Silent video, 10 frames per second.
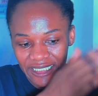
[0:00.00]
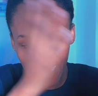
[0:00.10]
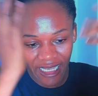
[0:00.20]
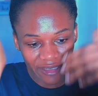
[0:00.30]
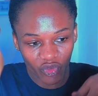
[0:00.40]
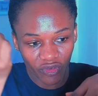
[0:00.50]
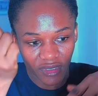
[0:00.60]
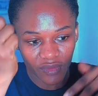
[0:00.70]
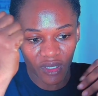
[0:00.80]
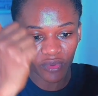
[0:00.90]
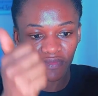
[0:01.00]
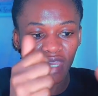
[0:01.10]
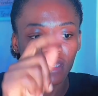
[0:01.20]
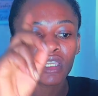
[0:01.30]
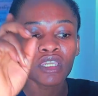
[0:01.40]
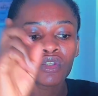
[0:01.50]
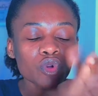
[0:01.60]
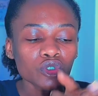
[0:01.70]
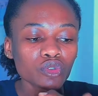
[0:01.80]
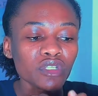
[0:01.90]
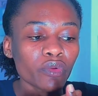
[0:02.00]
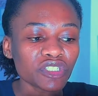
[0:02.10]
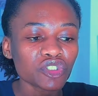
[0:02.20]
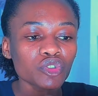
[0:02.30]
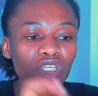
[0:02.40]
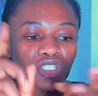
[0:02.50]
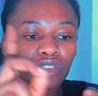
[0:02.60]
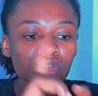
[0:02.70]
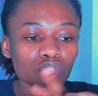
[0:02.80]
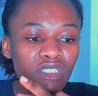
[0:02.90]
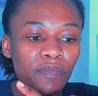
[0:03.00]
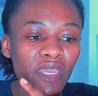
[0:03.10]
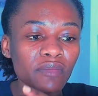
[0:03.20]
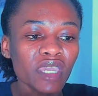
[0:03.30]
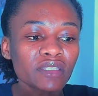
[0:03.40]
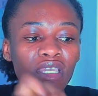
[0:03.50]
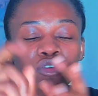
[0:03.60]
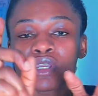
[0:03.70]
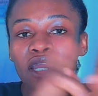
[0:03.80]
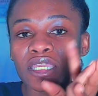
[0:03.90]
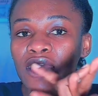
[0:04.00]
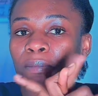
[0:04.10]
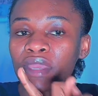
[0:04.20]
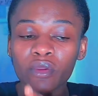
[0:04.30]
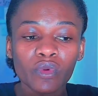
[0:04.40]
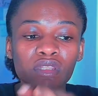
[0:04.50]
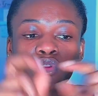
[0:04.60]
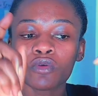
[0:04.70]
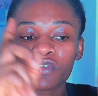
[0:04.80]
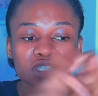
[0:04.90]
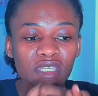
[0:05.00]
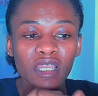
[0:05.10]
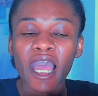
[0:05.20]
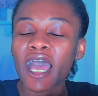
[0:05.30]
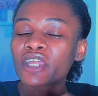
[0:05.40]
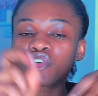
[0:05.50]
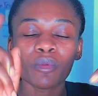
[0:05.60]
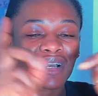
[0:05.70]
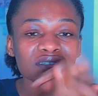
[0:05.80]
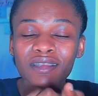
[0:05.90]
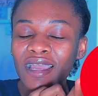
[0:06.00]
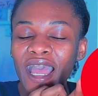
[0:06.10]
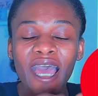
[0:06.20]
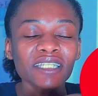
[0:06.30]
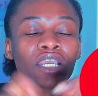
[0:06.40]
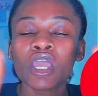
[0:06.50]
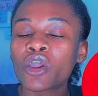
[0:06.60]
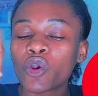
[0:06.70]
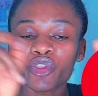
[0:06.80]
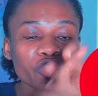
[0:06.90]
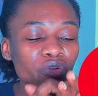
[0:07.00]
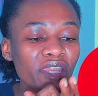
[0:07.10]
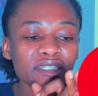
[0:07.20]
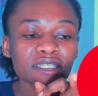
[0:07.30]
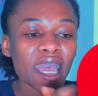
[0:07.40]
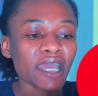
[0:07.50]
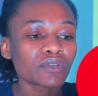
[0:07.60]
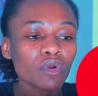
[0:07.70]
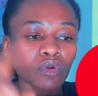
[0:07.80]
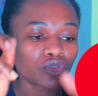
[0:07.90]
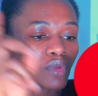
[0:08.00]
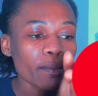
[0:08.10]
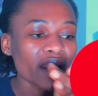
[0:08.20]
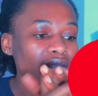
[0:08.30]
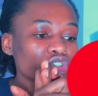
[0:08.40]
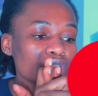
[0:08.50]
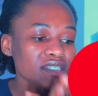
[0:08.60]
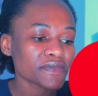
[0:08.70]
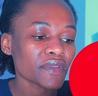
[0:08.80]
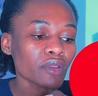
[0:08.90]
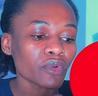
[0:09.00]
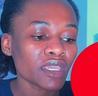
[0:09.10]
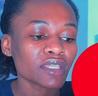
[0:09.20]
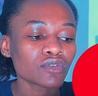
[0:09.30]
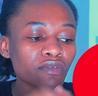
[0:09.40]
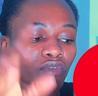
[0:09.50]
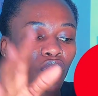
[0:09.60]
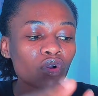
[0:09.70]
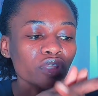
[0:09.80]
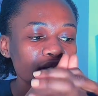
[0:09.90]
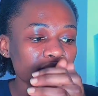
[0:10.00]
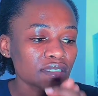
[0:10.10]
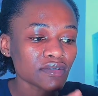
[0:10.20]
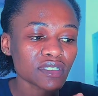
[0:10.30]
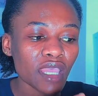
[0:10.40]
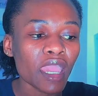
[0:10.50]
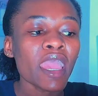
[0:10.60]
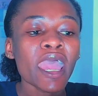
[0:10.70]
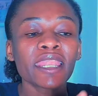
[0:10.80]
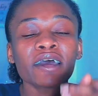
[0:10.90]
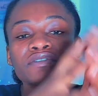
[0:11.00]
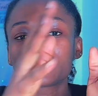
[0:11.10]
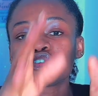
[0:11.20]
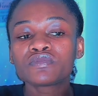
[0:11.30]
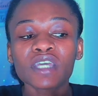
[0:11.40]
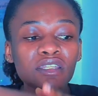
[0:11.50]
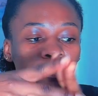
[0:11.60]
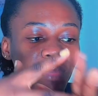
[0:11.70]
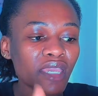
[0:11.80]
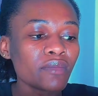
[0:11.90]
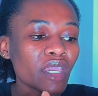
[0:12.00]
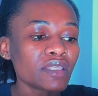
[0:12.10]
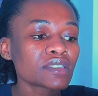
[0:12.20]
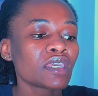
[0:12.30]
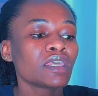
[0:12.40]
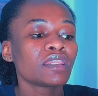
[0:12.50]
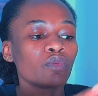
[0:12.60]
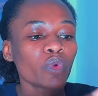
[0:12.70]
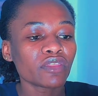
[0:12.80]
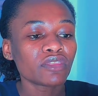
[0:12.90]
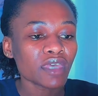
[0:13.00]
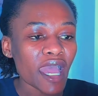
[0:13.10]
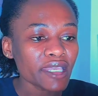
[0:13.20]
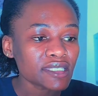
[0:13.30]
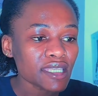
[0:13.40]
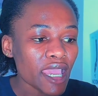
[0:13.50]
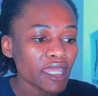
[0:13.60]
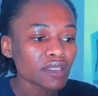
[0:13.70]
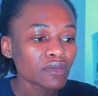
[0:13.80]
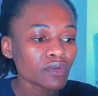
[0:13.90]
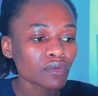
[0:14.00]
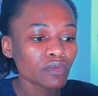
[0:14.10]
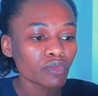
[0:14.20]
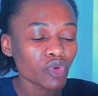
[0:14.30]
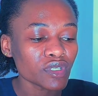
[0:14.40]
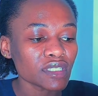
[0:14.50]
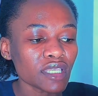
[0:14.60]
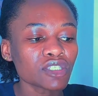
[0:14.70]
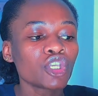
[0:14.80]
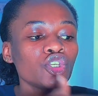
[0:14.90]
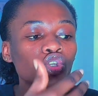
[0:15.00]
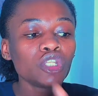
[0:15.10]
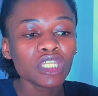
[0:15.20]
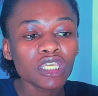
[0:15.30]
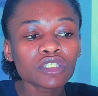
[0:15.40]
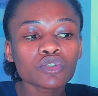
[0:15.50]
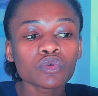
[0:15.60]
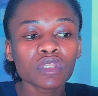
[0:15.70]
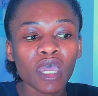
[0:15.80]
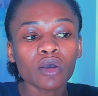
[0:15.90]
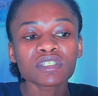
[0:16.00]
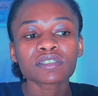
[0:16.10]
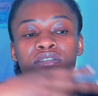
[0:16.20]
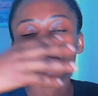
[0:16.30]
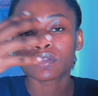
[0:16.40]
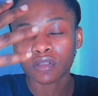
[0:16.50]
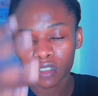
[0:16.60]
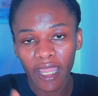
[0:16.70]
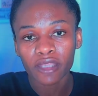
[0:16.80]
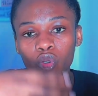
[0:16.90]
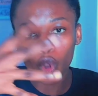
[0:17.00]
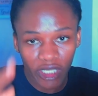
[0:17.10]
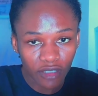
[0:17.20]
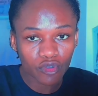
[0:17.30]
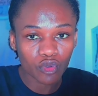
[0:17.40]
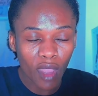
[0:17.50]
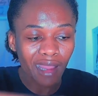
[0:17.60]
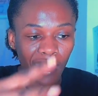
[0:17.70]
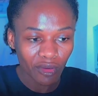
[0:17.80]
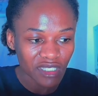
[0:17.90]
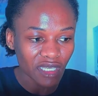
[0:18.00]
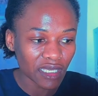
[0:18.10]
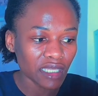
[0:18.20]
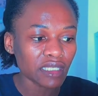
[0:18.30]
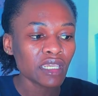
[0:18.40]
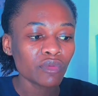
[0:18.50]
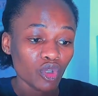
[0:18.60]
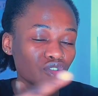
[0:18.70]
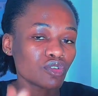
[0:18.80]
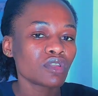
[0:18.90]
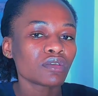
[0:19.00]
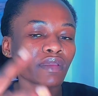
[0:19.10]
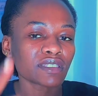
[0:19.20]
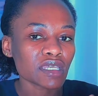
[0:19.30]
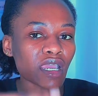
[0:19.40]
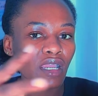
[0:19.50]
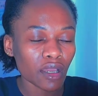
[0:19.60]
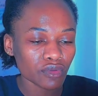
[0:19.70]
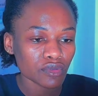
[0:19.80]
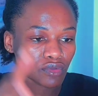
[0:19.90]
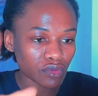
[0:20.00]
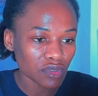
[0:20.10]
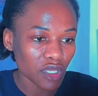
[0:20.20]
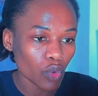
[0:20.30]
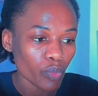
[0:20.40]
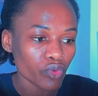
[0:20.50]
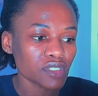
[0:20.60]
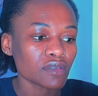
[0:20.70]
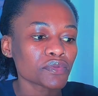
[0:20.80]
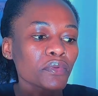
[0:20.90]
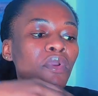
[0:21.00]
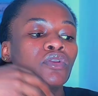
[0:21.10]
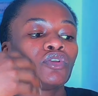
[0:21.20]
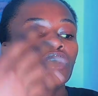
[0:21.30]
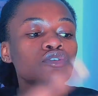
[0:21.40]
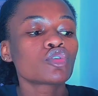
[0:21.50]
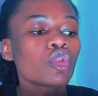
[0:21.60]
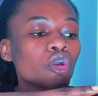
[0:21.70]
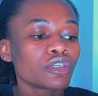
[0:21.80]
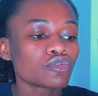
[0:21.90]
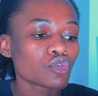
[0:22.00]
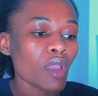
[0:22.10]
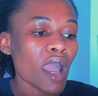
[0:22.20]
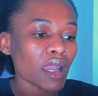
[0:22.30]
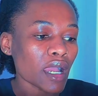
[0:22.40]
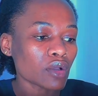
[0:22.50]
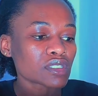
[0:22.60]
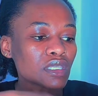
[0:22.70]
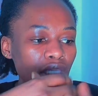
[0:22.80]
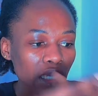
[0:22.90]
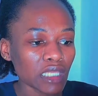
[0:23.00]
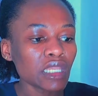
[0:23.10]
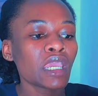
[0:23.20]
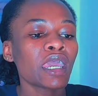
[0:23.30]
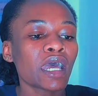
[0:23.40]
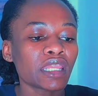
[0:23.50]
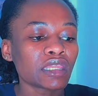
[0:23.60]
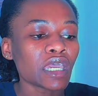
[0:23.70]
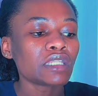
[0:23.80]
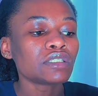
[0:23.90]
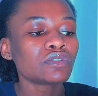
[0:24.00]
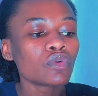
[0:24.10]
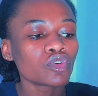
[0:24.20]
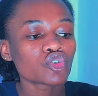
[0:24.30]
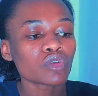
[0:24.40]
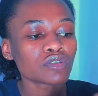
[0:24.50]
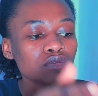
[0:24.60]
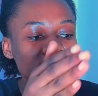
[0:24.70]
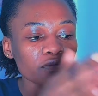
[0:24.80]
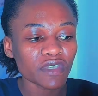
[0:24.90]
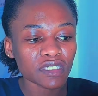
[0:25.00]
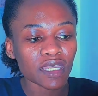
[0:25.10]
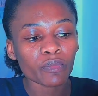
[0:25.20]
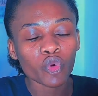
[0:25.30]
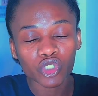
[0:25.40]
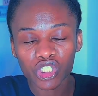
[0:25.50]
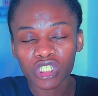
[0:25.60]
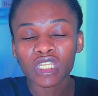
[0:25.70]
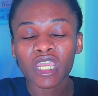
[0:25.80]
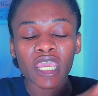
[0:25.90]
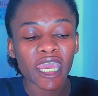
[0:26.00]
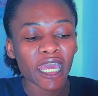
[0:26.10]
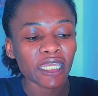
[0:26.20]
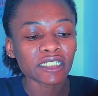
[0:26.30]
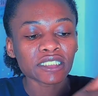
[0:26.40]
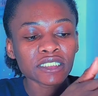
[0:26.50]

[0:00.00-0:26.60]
like the previous one we've done. Go through the registration, do the payment, and you can either pay with your Visa card, your MasterCard, or your credit card, or do a bank transfer. Okay, so they've got all the details there. And after you've done the payment with the ICN process, you need to now log into your account again, because you're going to create an account to do the whole process. So you need to log into your account again and then go straight to the visa portion and